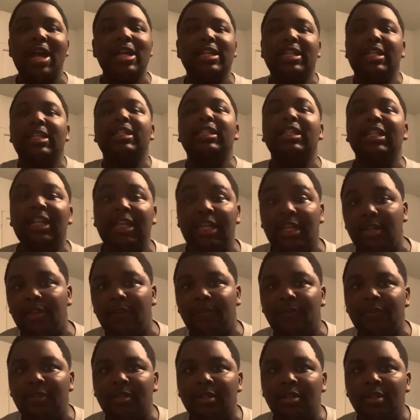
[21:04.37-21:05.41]
then leave."
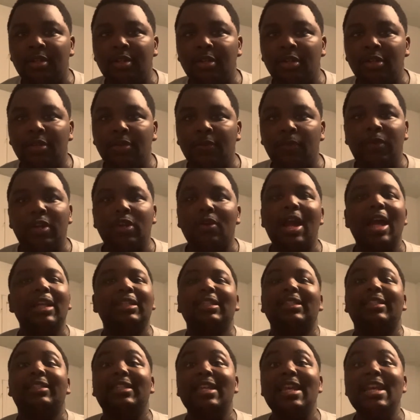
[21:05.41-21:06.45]
We don't have
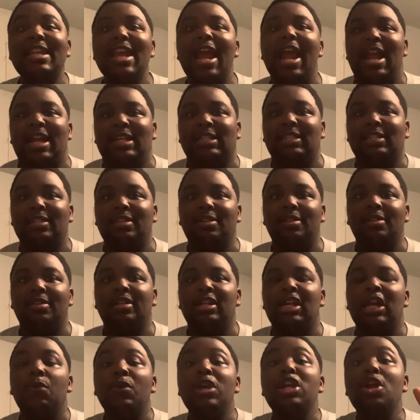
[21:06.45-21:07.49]
to see that.
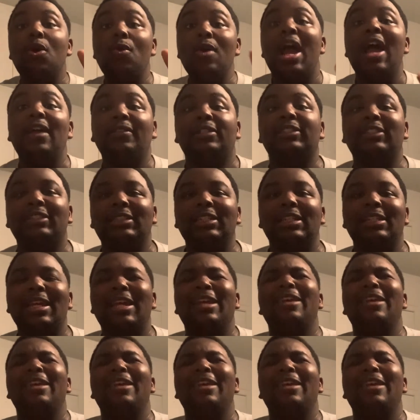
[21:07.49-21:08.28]
We don't have to see that.